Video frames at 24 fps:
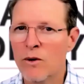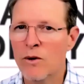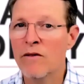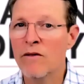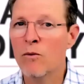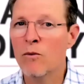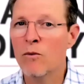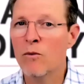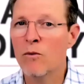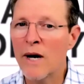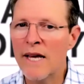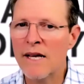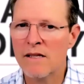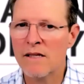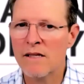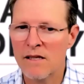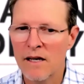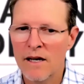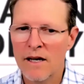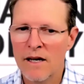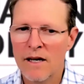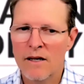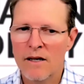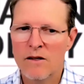even weeks.
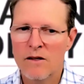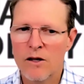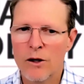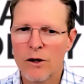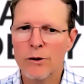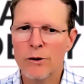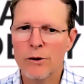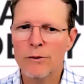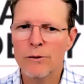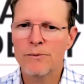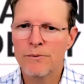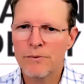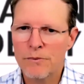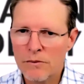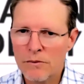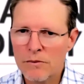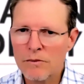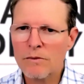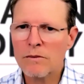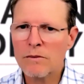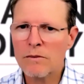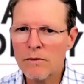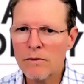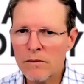So,
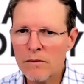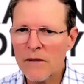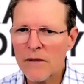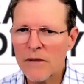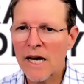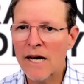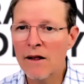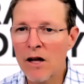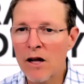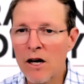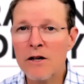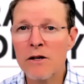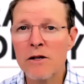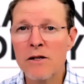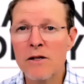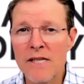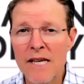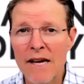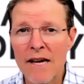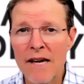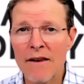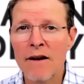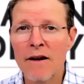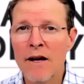and like you
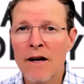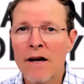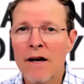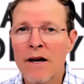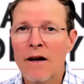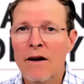said,